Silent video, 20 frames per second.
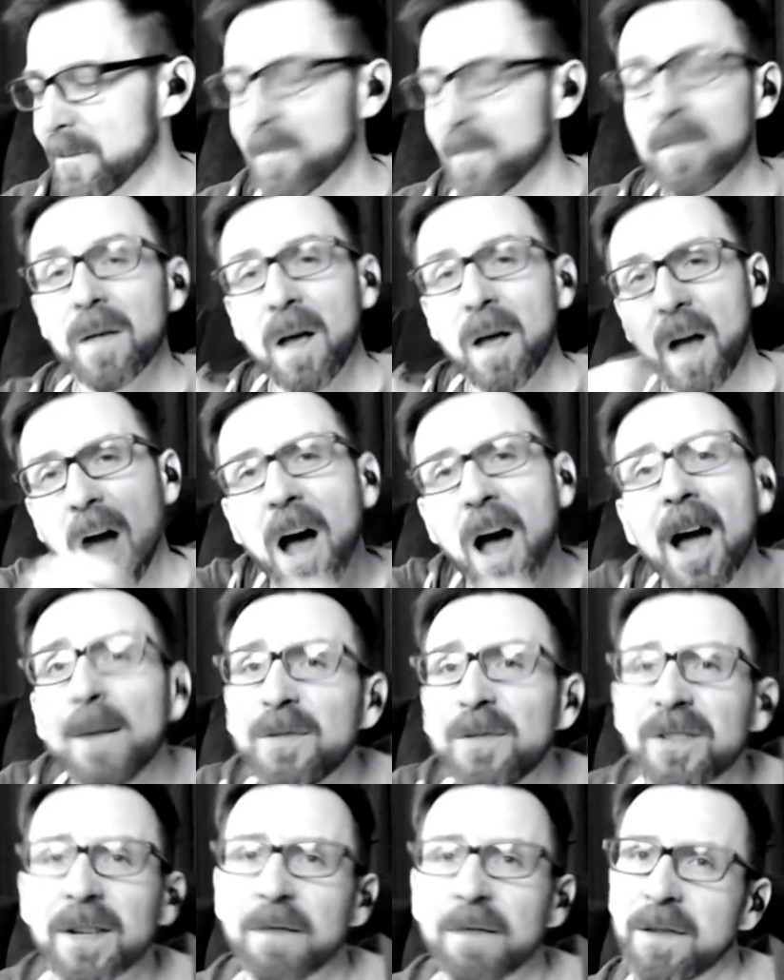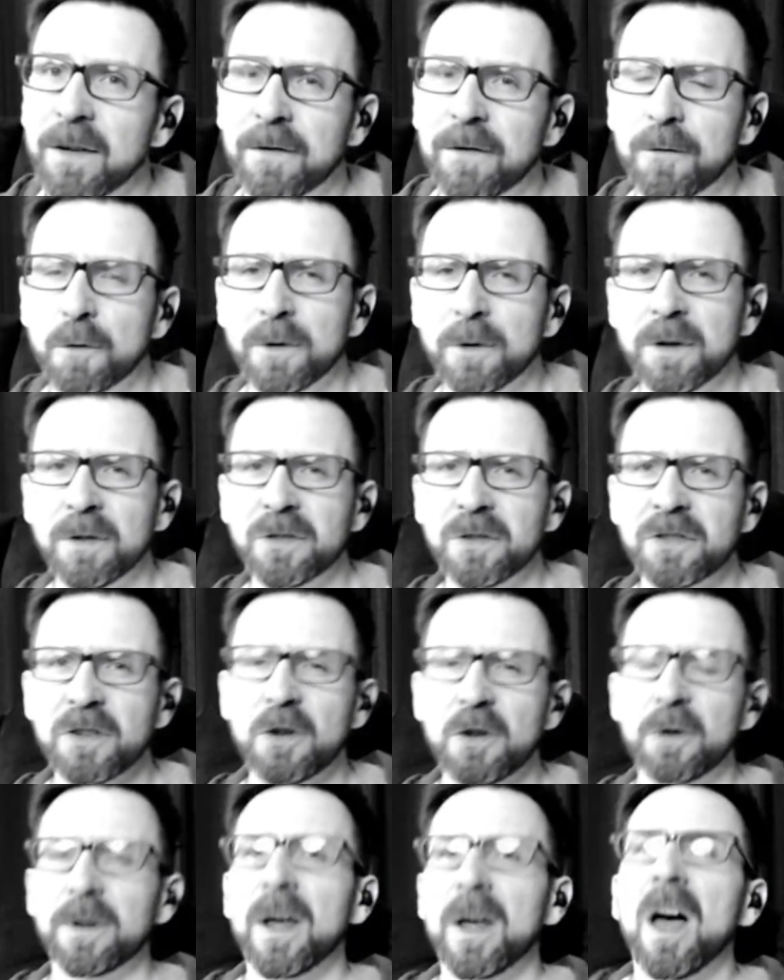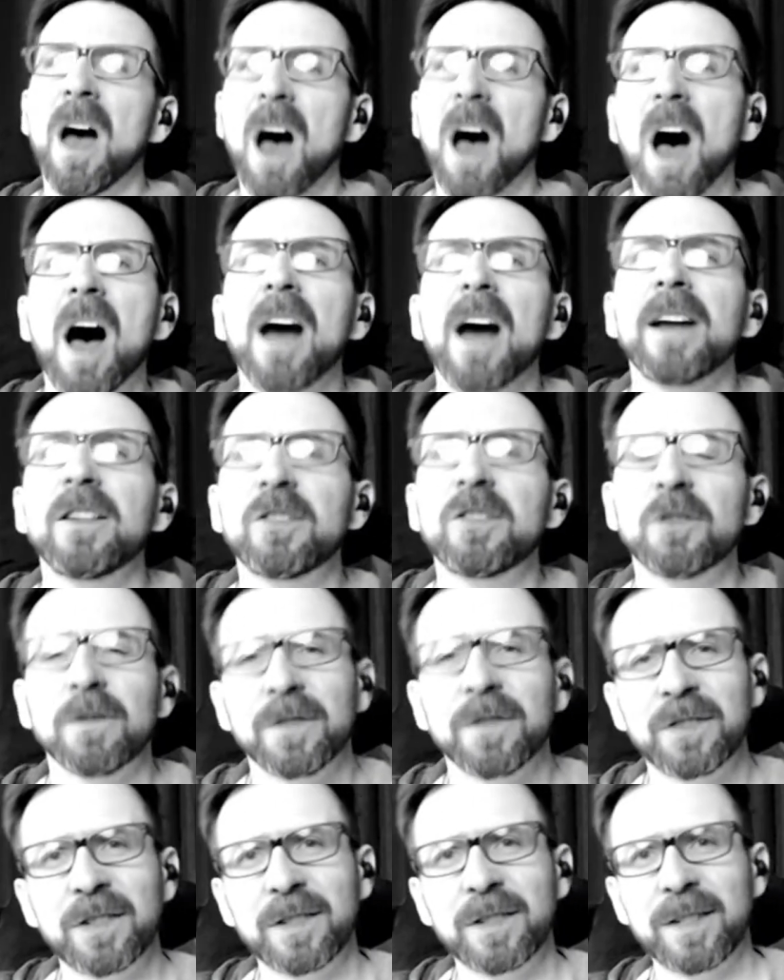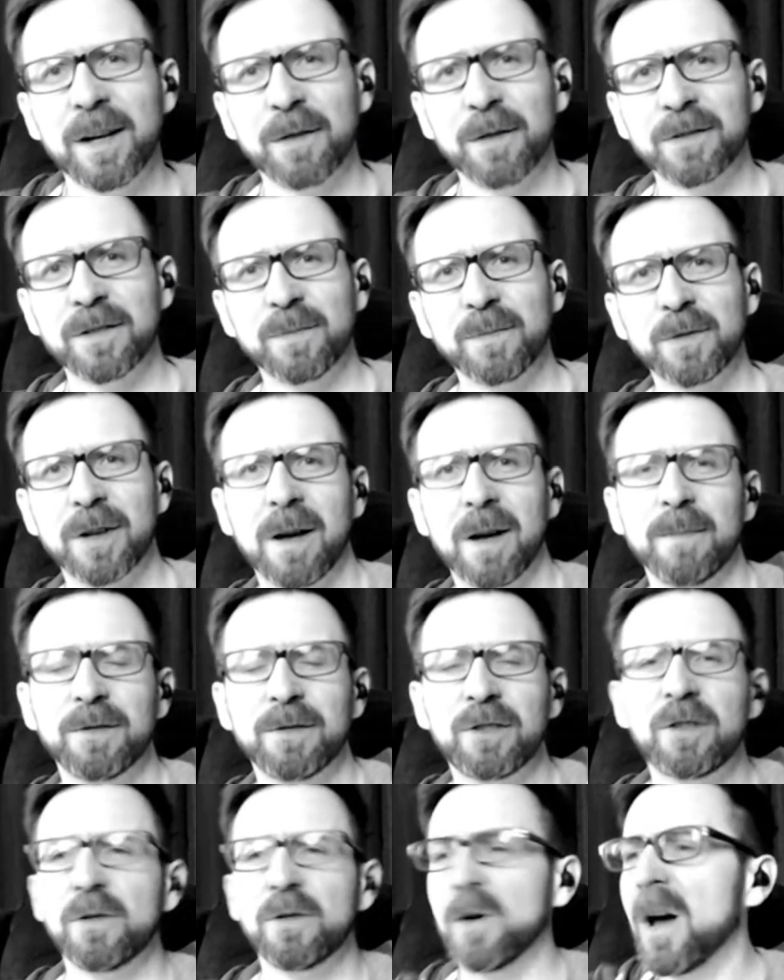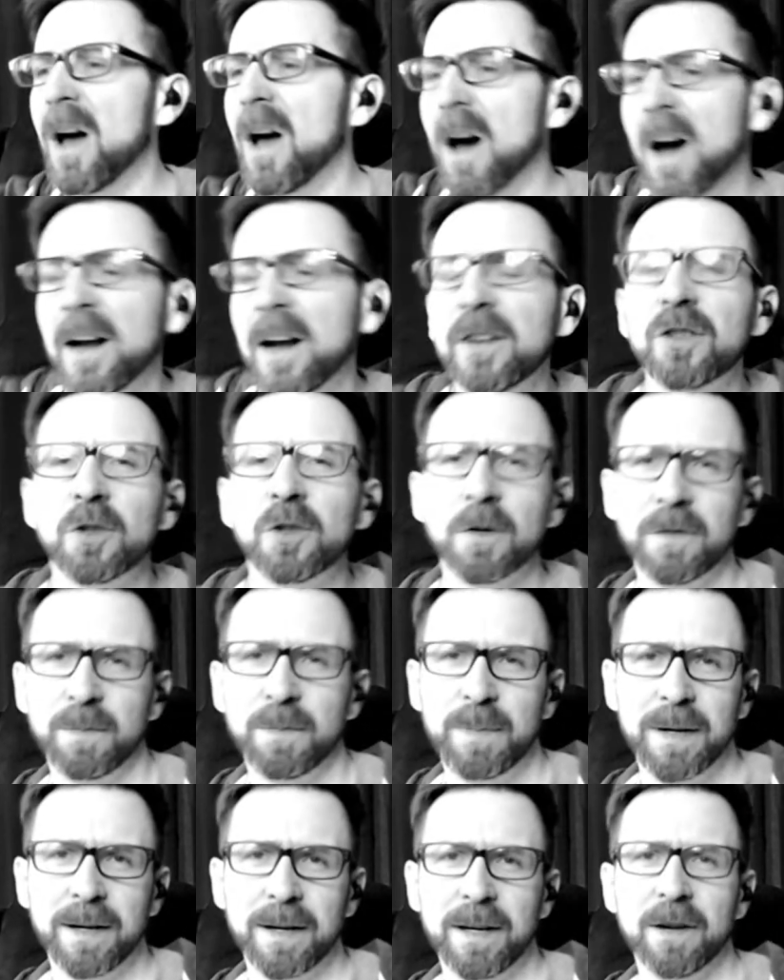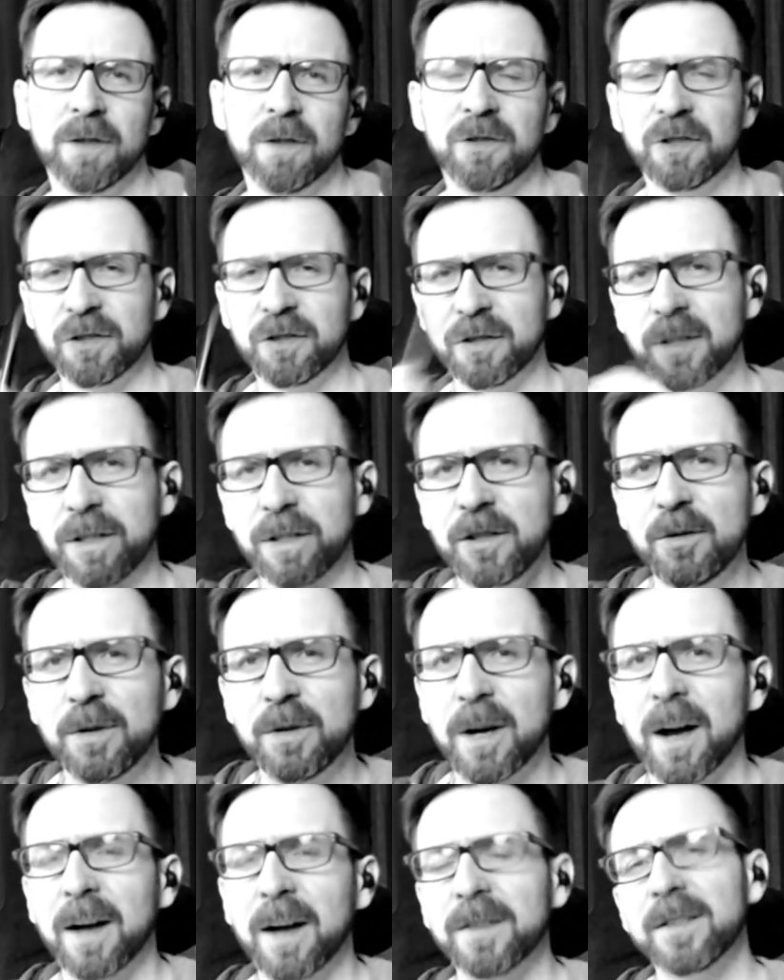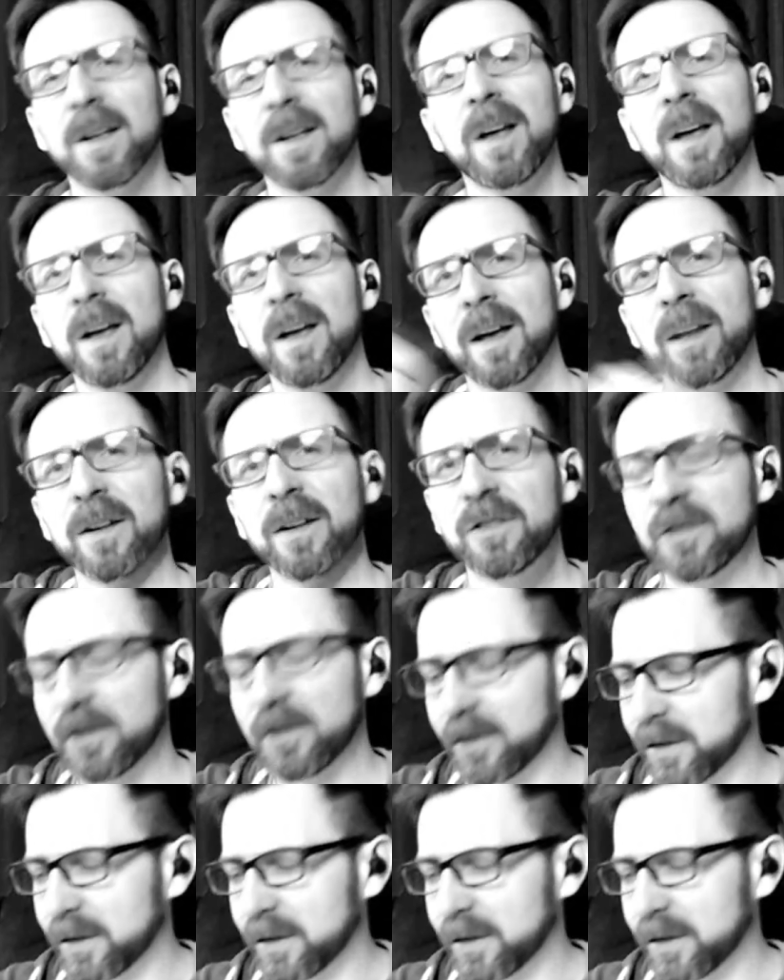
I'm 74 years old. I deserve to sit down sometimes too. I deserve to be in here just like you guys. And it's just like,